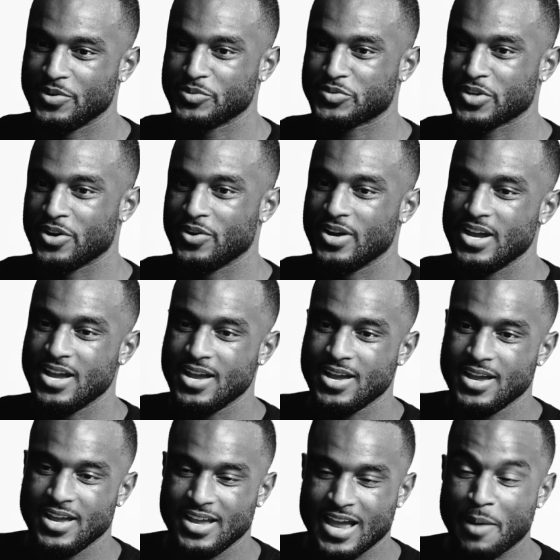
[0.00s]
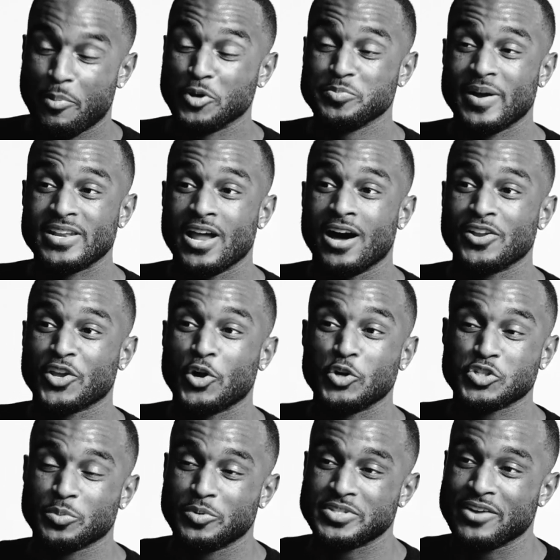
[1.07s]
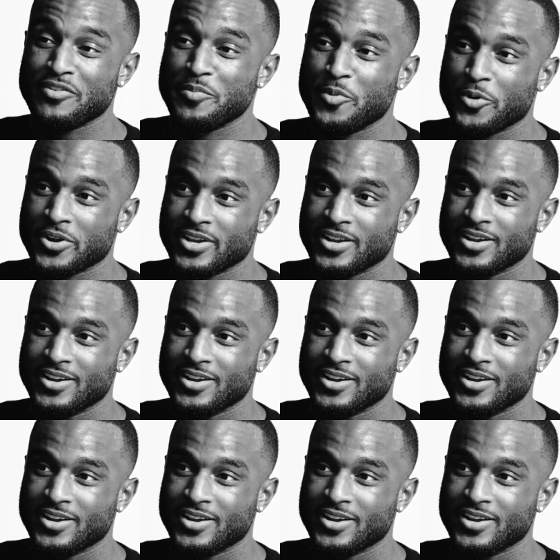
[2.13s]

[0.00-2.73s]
So I post my non-negotiables every morning.